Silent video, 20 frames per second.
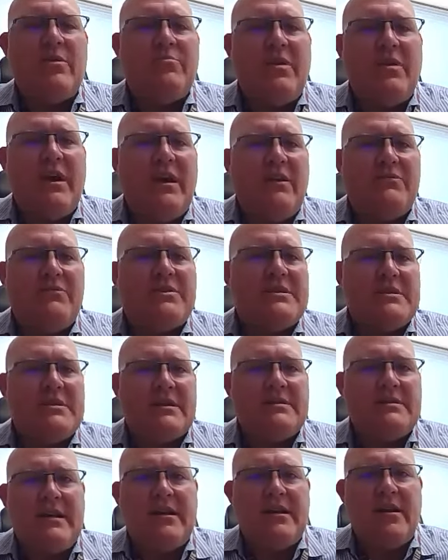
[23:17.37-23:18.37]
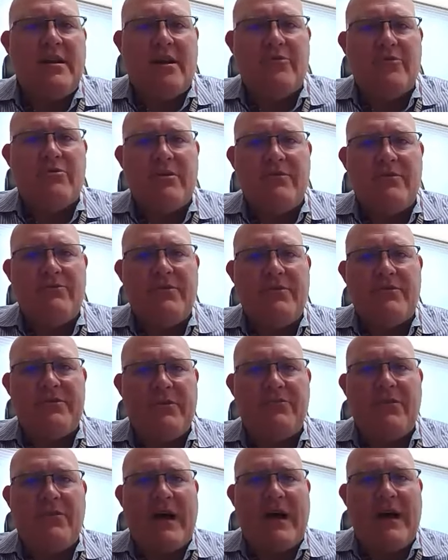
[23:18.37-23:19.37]
we paved
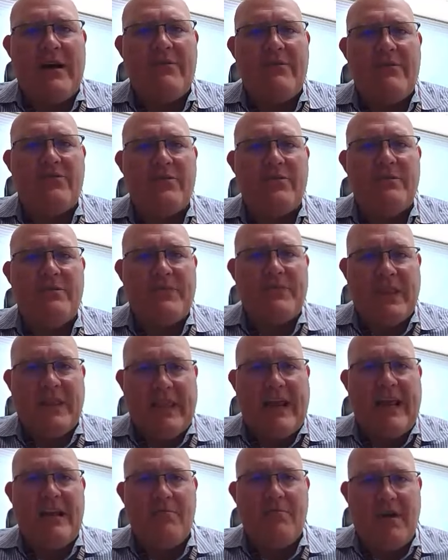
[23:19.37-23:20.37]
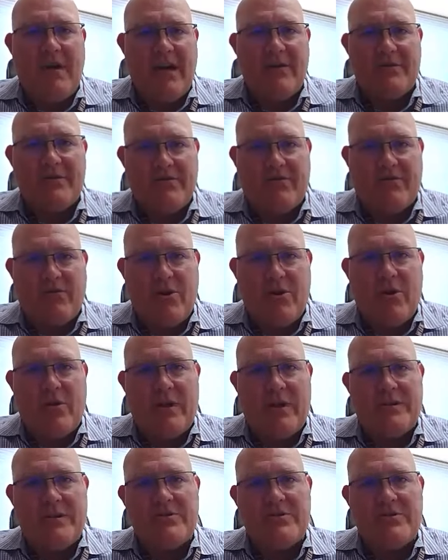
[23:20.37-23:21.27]
1,655 lane miles of road.